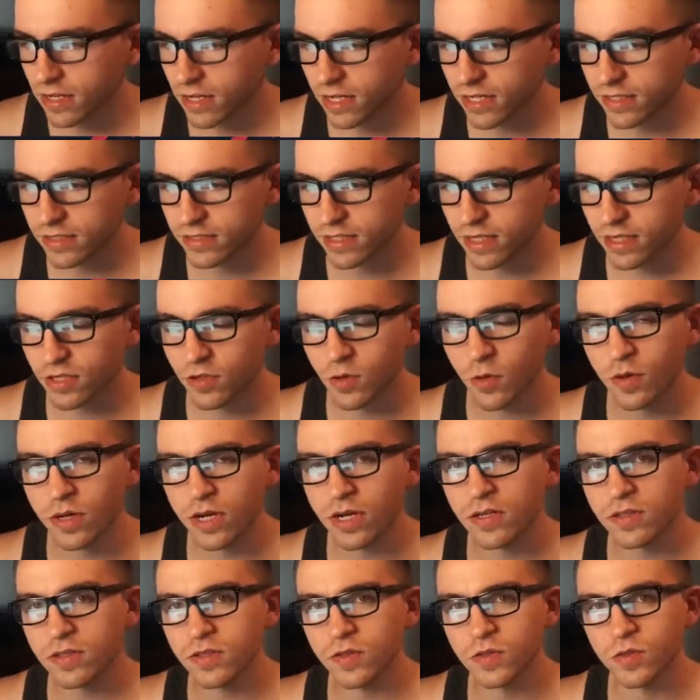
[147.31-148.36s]
it's like no one
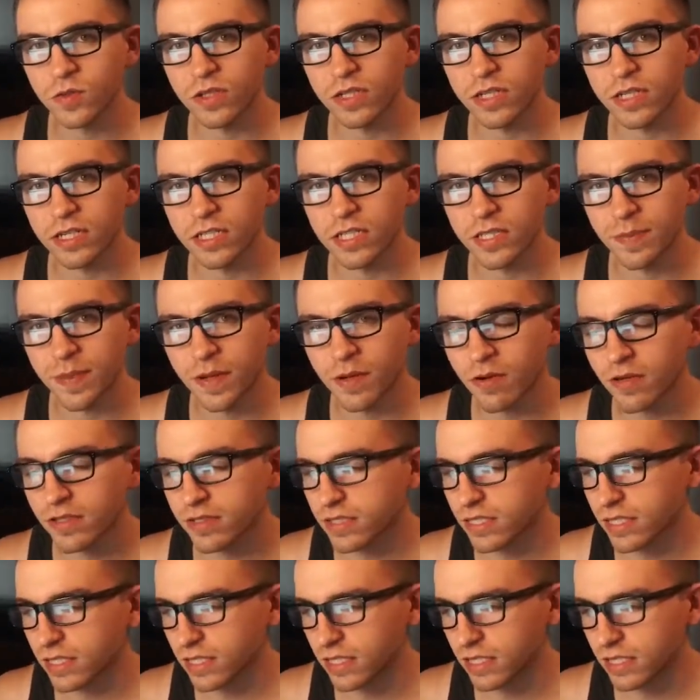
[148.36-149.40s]
else is really
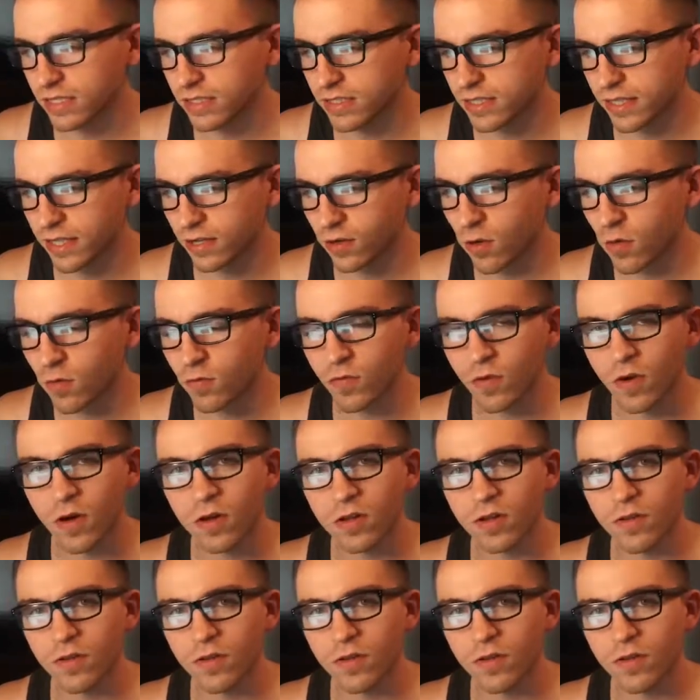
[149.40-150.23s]
experiencing this, and like overall in